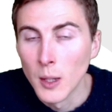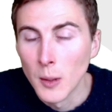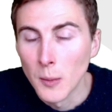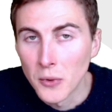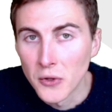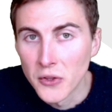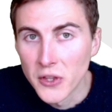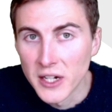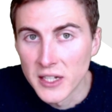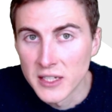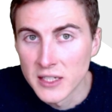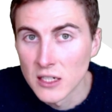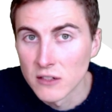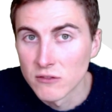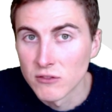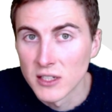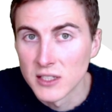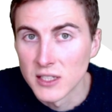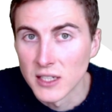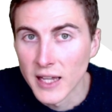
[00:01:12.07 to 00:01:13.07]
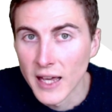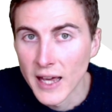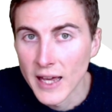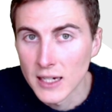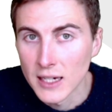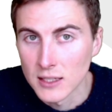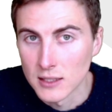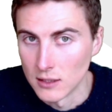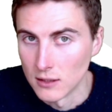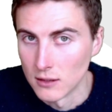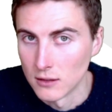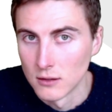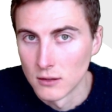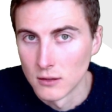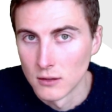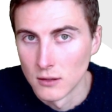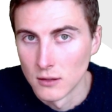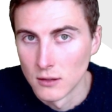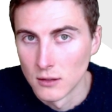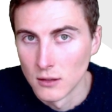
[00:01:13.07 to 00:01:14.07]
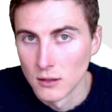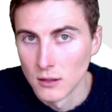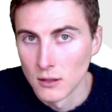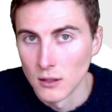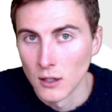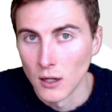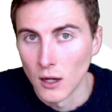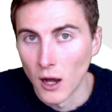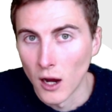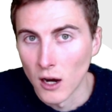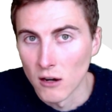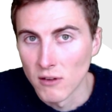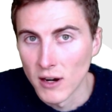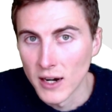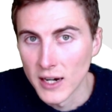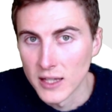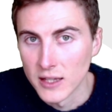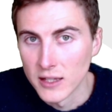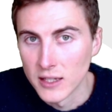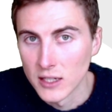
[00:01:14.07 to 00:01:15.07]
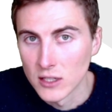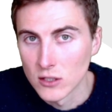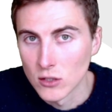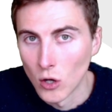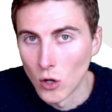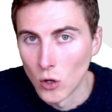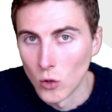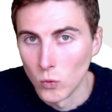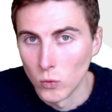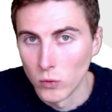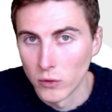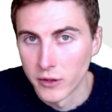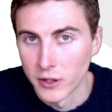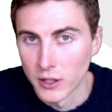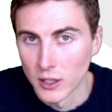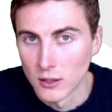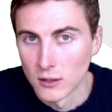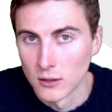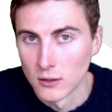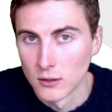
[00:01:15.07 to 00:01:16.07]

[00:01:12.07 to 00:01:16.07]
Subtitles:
But then instead of writing x here, I write this whole thing.